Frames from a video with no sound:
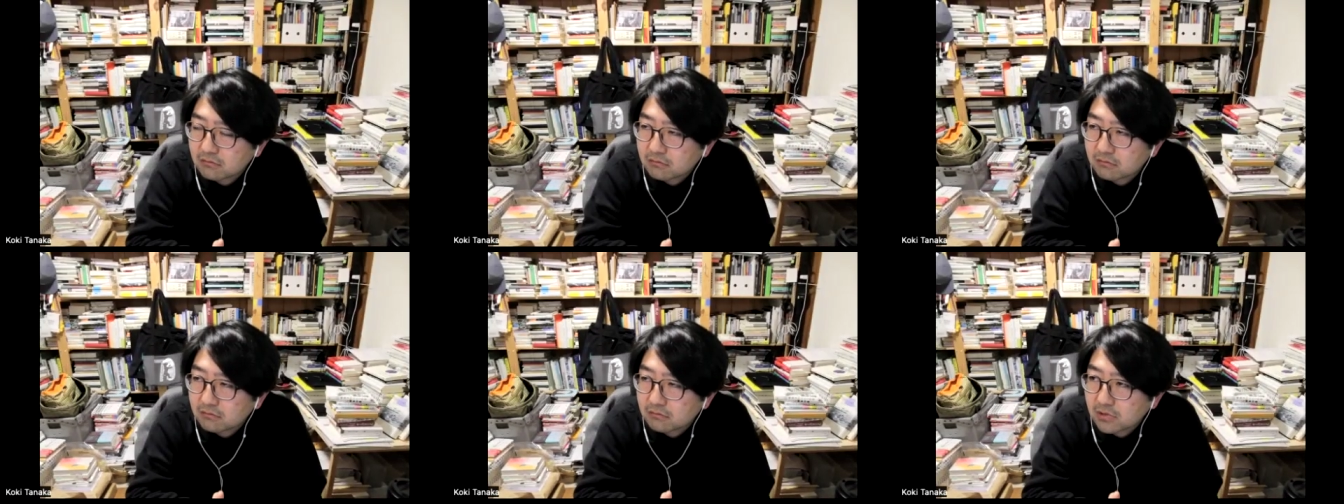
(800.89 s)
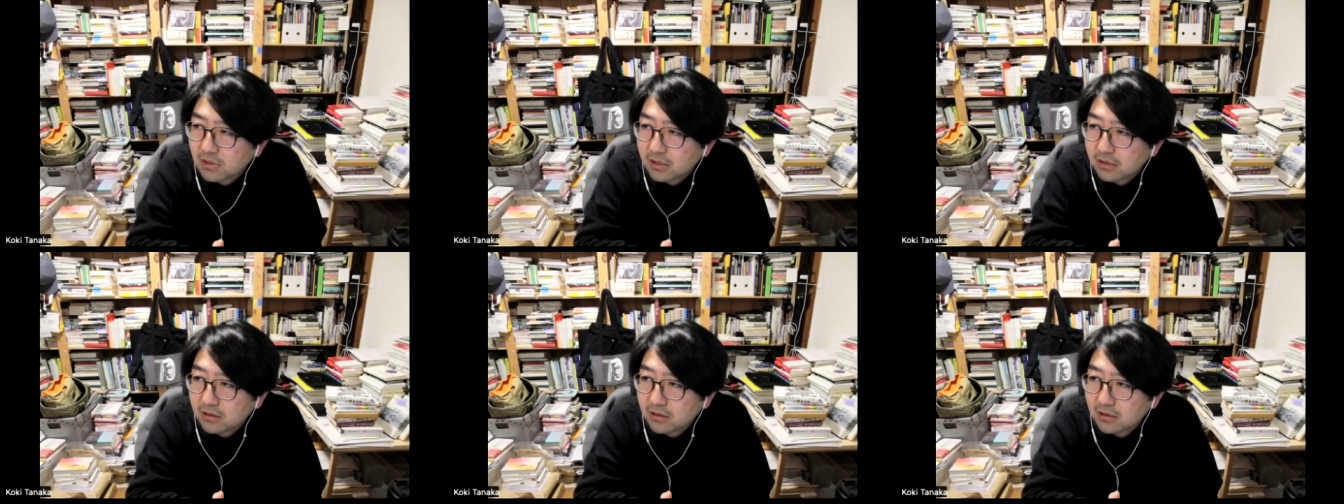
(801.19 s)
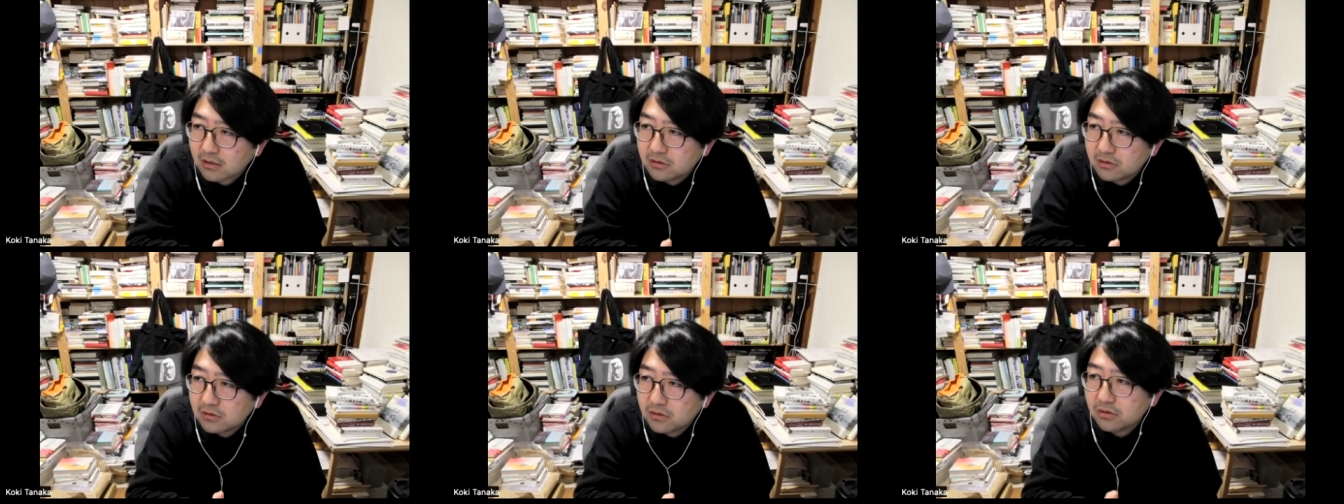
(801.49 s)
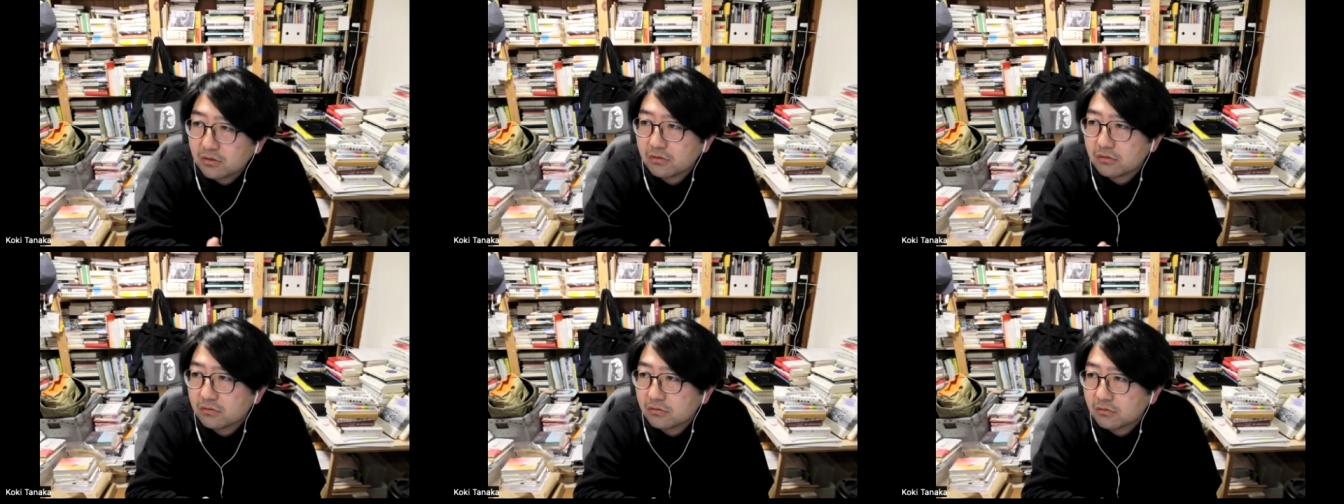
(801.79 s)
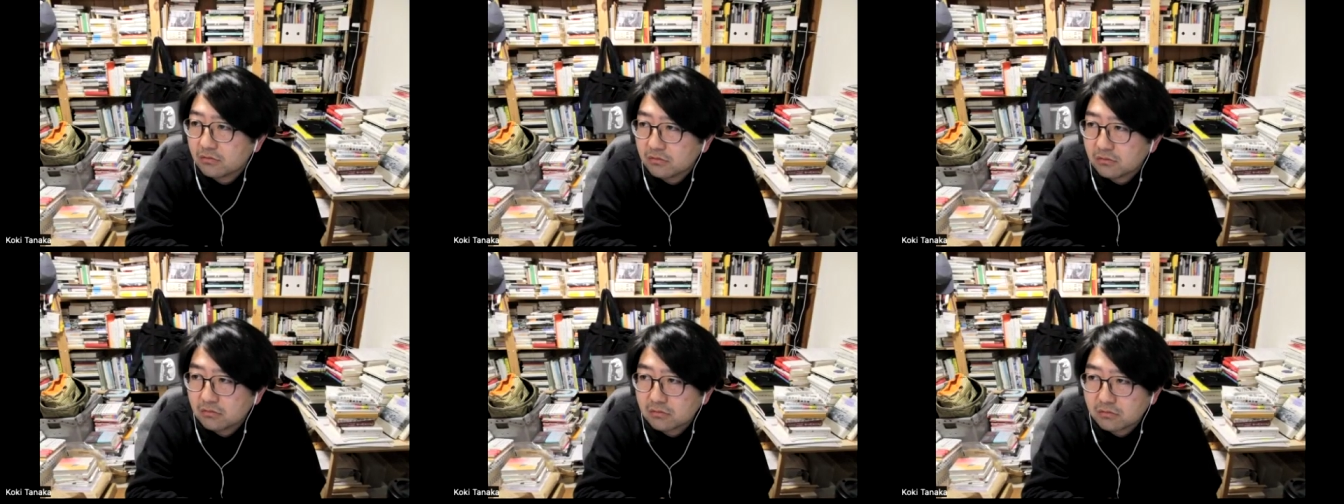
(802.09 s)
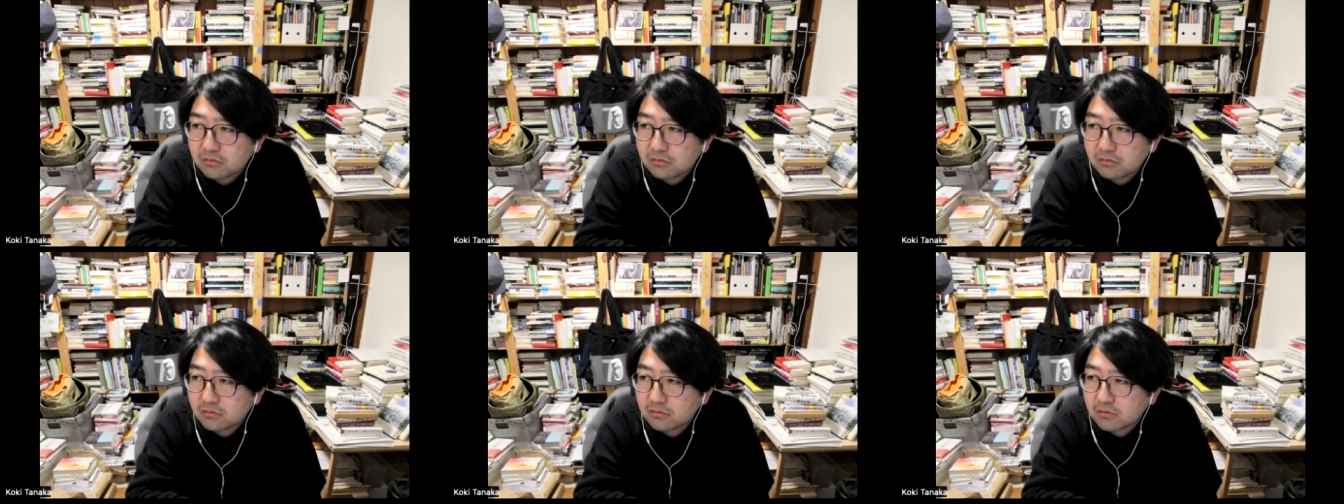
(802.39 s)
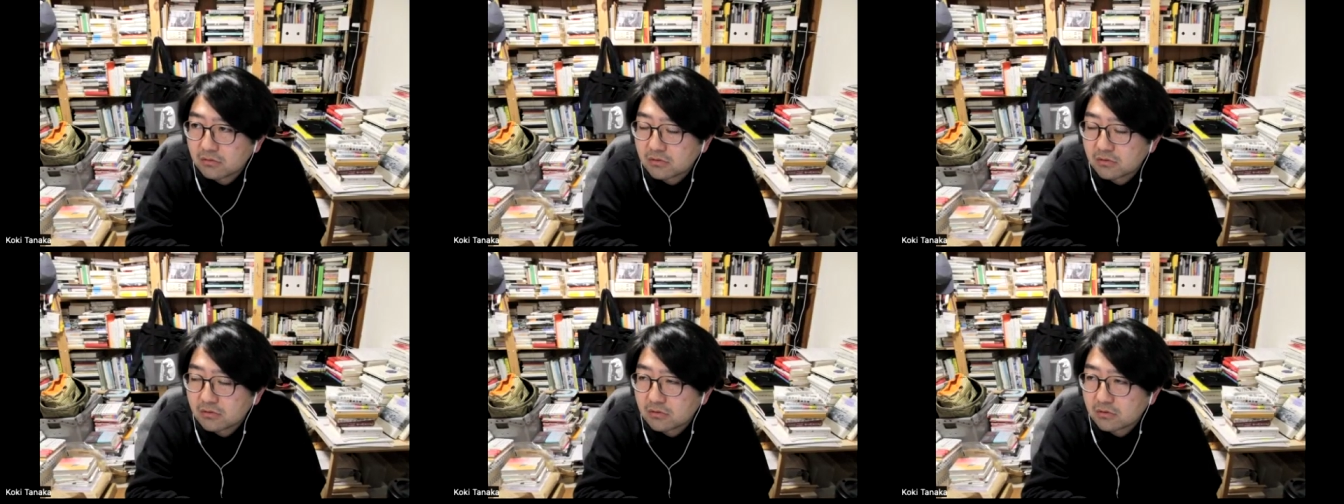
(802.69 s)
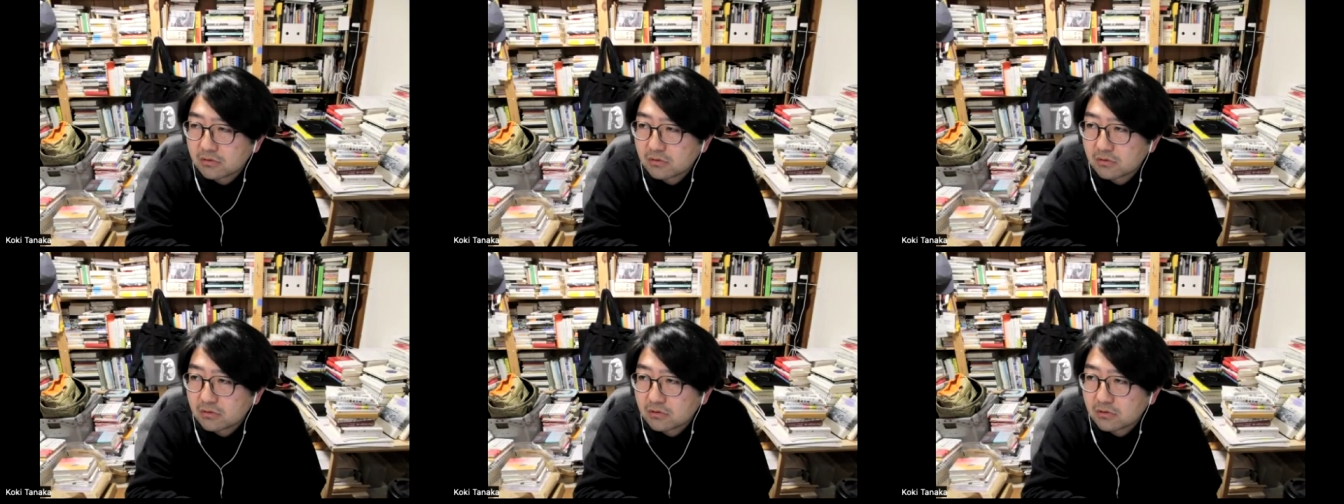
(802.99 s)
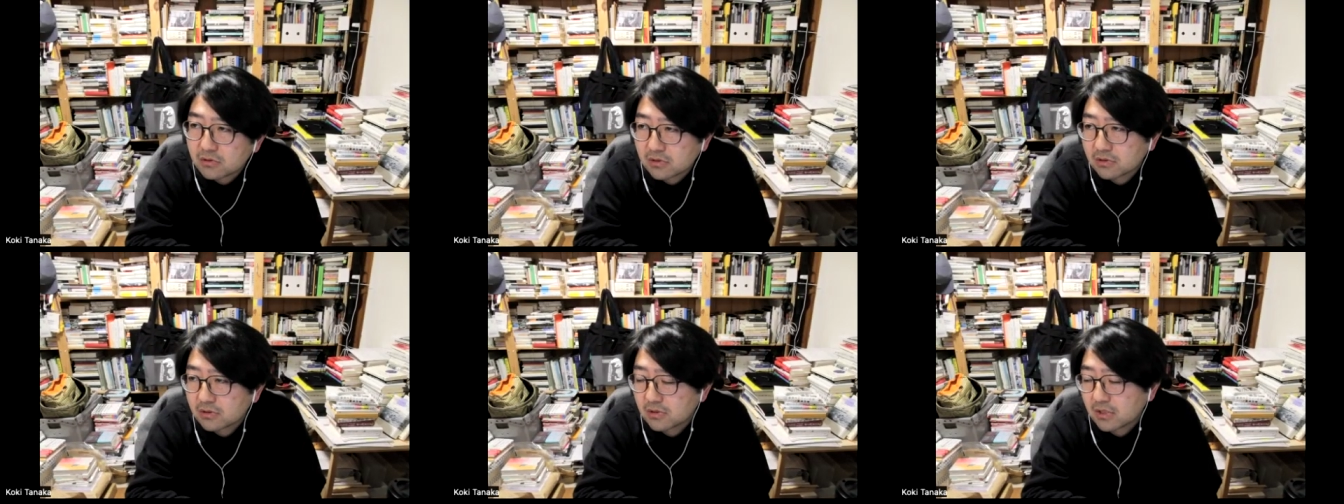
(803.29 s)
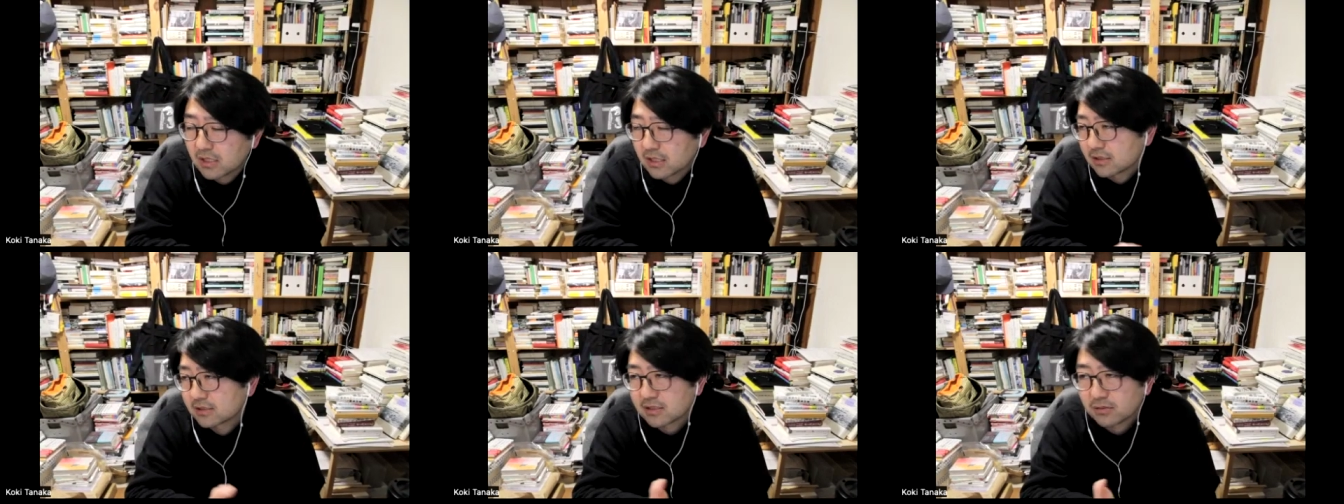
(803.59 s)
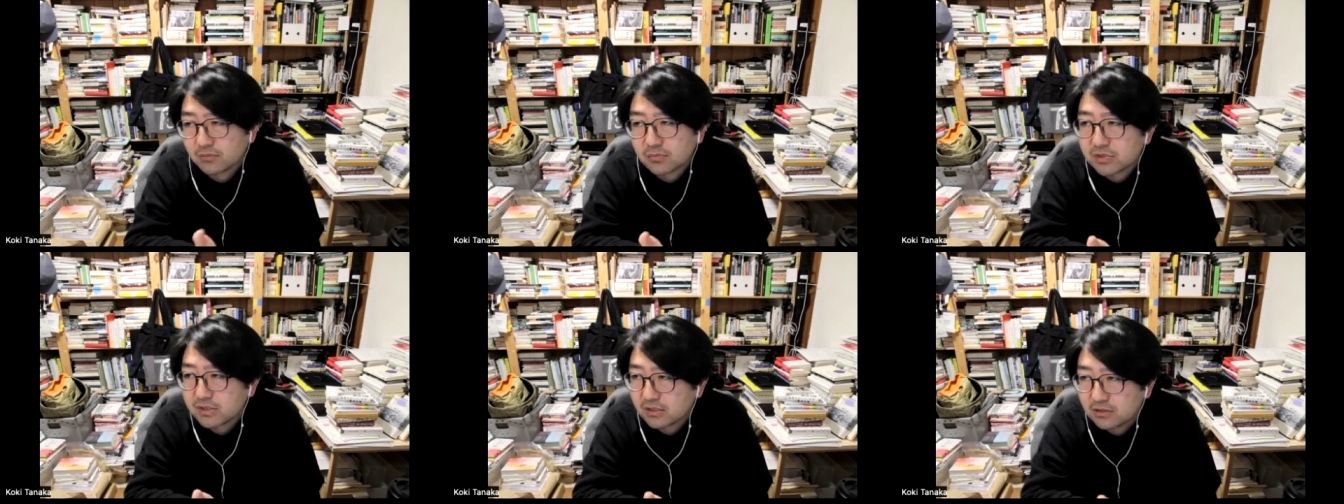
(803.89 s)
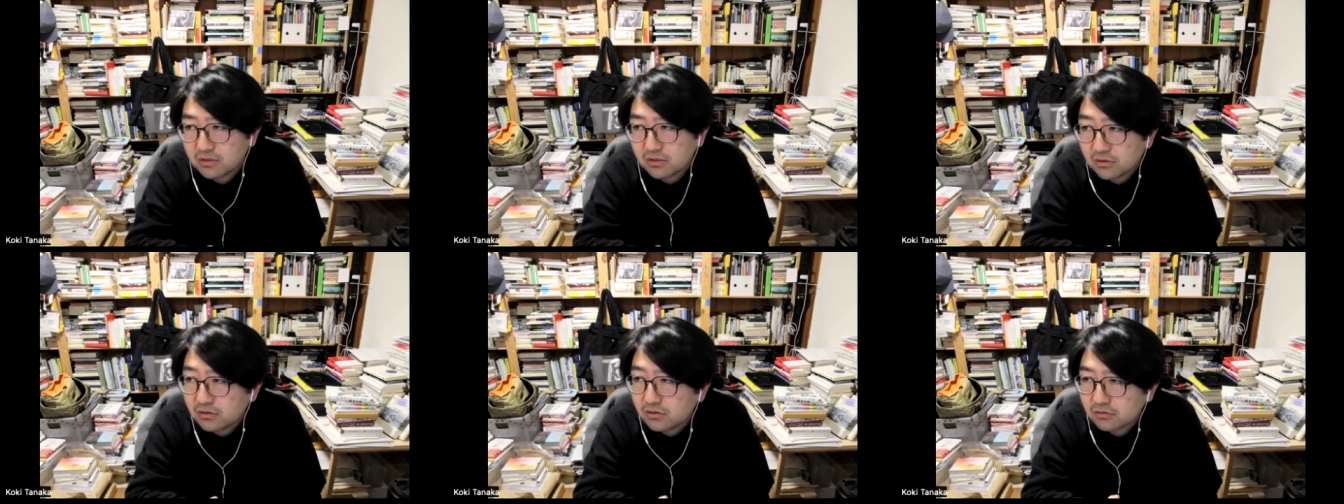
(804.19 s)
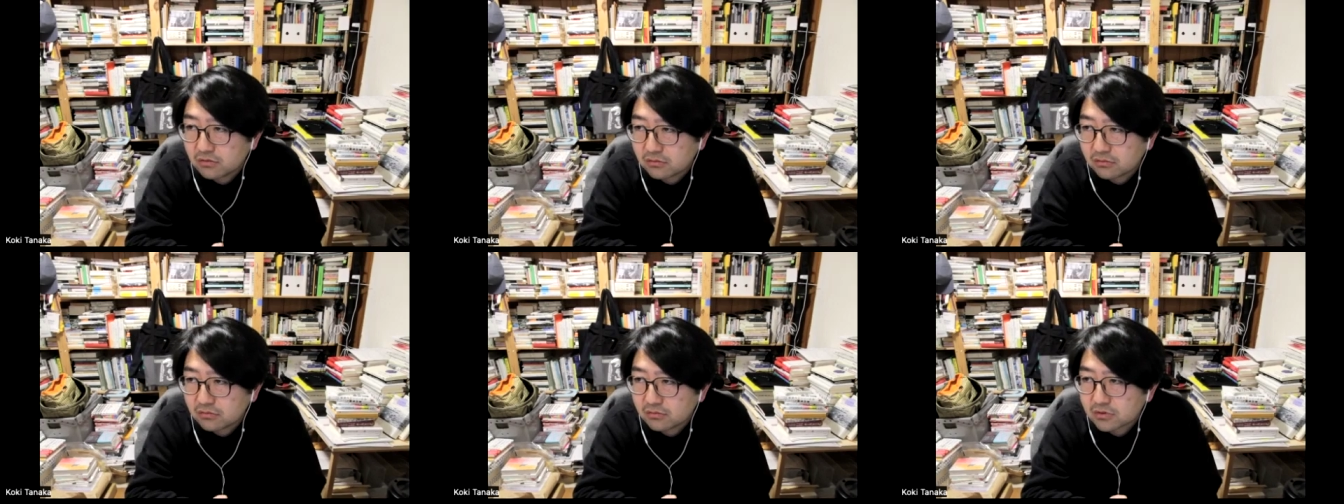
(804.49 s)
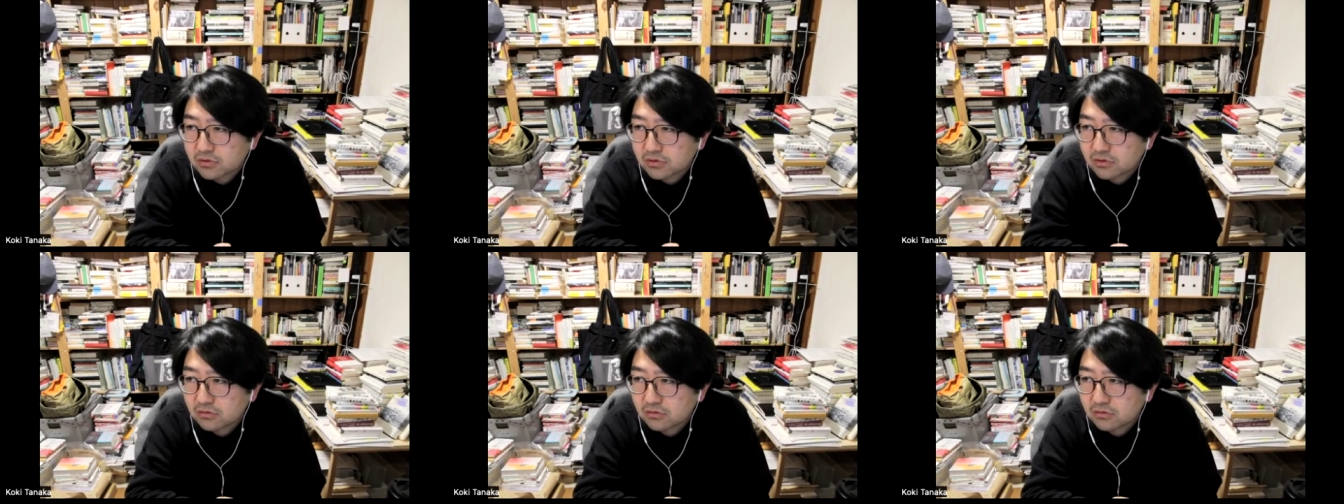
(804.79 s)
like a new, like something new. So